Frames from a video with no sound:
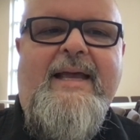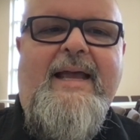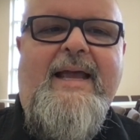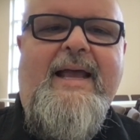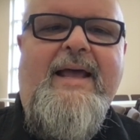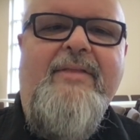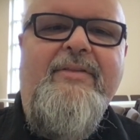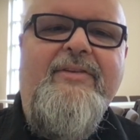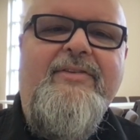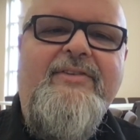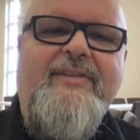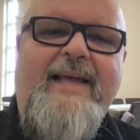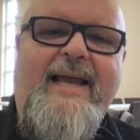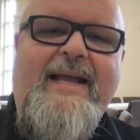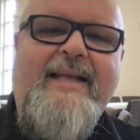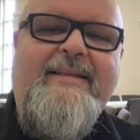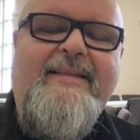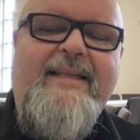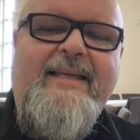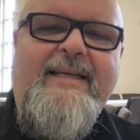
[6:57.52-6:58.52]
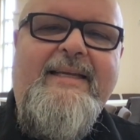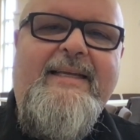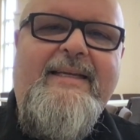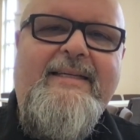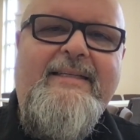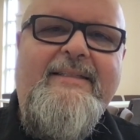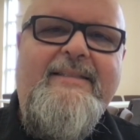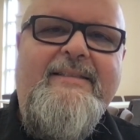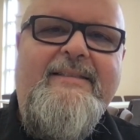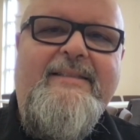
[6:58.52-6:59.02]
And the sad thing
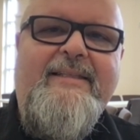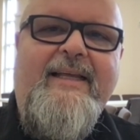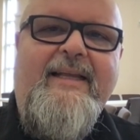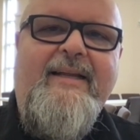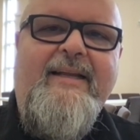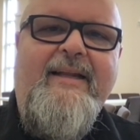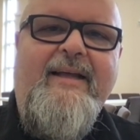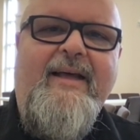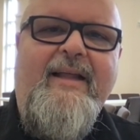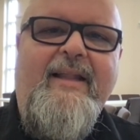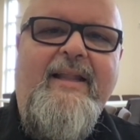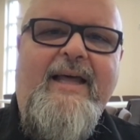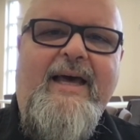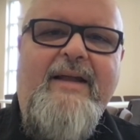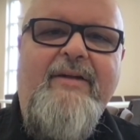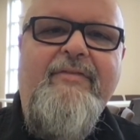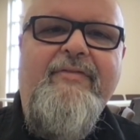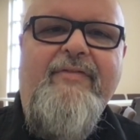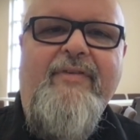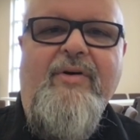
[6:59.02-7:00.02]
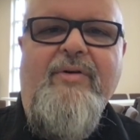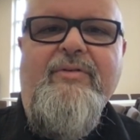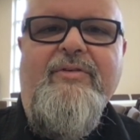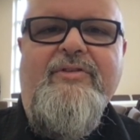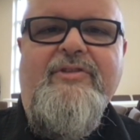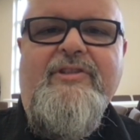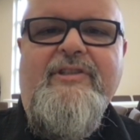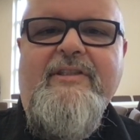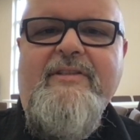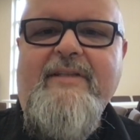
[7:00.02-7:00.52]
is that a lot of
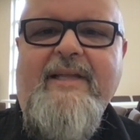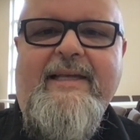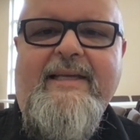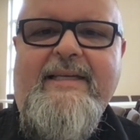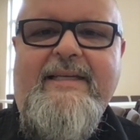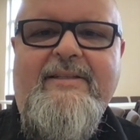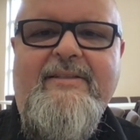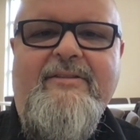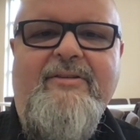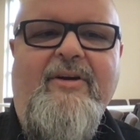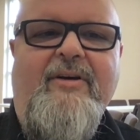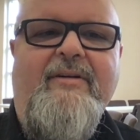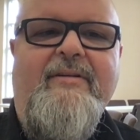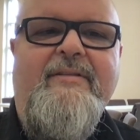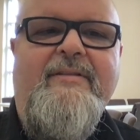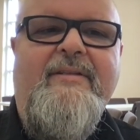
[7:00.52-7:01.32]
folks, just like Esau,